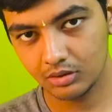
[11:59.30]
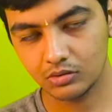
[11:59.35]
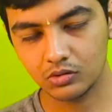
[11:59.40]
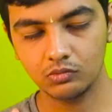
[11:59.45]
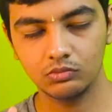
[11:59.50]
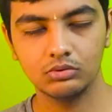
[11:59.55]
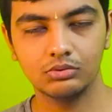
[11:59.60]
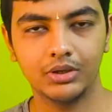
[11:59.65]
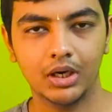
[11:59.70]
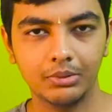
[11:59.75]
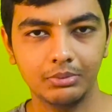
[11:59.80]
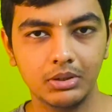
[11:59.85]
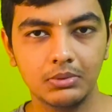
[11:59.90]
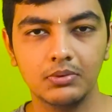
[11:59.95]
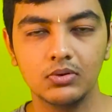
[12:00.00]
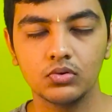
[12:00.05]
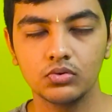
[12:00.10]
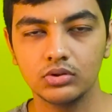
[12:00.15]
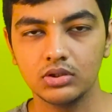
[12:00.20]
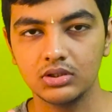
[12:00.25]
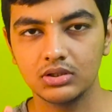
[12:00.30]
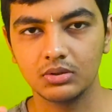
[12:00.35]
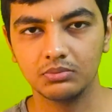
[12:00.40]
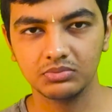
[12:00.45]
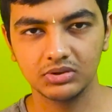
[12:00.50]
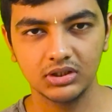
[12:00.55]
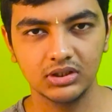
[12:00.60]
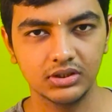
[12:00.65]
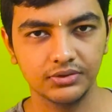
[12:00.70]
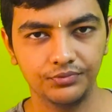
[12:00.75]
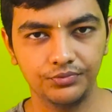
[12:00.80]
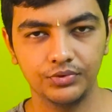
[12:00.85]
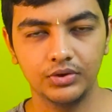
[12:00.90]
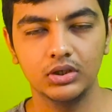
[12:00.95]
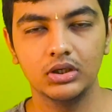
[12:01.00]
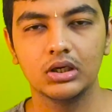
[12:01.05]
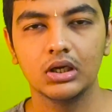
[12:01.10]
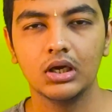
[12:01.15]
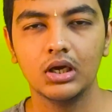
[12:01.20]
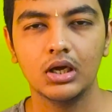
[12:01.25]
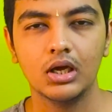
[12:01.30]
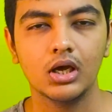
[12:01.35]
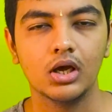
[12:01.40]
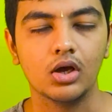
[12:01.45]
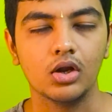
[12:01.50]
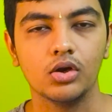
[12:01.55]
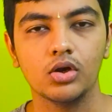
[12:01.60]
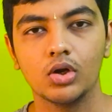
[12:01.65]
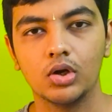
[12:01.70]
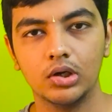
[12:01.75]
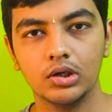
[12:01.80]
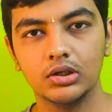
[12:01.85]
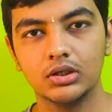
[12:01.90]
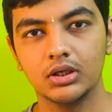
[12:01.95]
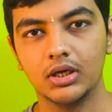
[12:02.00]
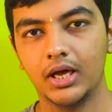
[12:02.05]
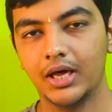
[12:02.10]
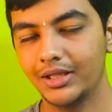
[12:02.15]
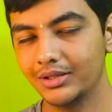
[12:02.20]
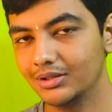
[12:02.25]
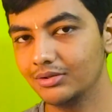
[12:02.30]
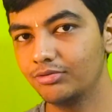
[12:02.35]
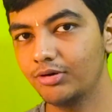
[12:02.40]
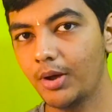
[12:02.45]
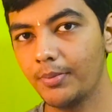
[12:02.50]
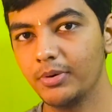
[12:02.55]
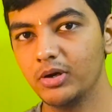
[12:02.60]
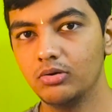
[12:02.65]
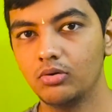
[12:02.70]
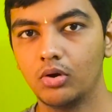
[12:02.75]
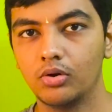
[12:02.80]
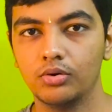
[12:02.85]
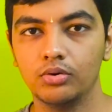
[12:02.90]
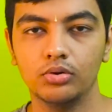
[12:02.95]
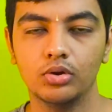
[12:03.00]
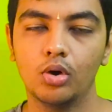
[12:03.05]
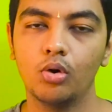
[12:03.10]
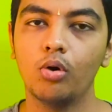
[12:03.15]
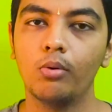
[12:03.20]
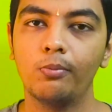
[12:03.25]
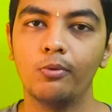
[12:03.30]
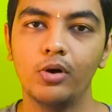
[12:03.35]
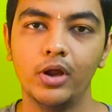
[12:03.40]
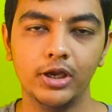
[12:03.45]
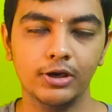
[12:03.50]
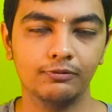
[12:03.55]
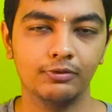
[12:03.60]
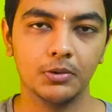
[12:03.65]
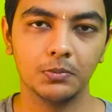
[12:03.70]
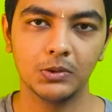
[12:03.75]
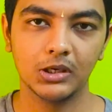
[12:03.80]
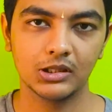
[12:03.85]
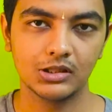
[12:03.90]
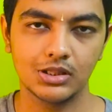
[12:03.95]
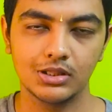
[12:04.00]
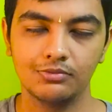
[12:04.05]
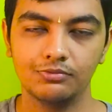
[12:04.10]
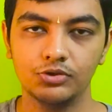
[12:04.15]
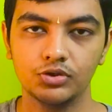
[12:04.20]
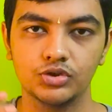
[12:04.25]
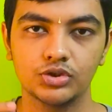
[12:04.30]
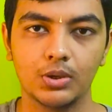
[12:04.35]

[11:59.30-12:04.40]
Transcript: so we might be able to see something different, not as if happened onto the Oppo and the OnePlus, which